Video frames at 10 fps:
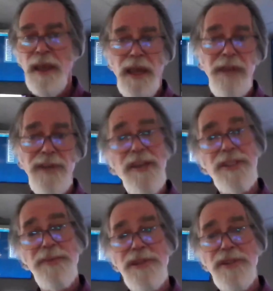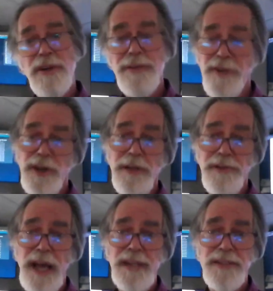Aviation's been diverting
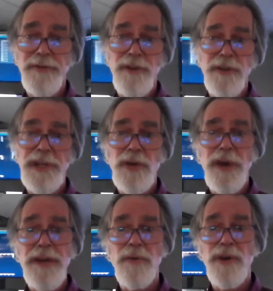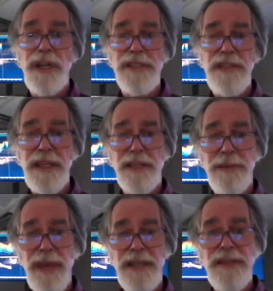flights further equatorward as needed
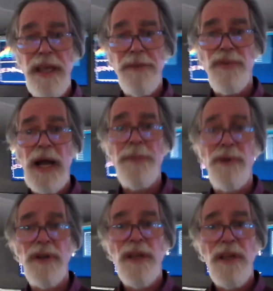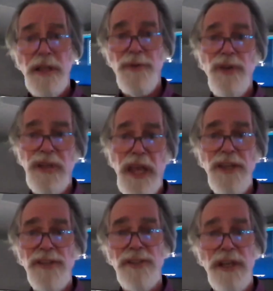to maintain proper
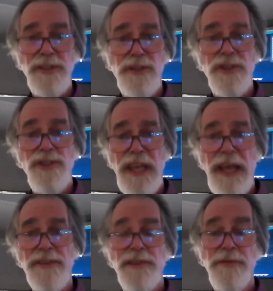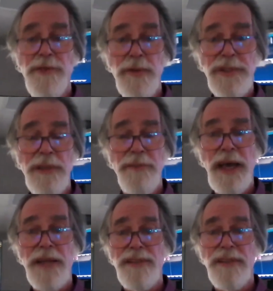communications on certain channels and frequency
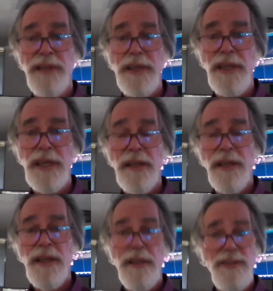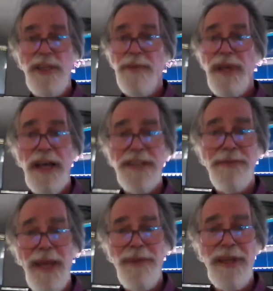bands that they need. GPS
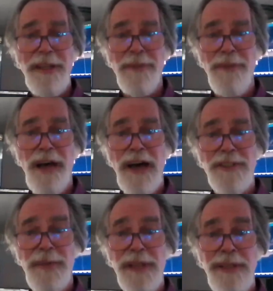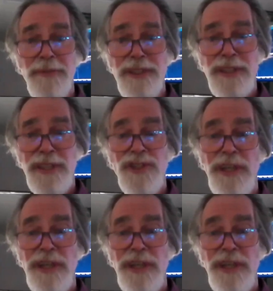may be a little bit off, especially precision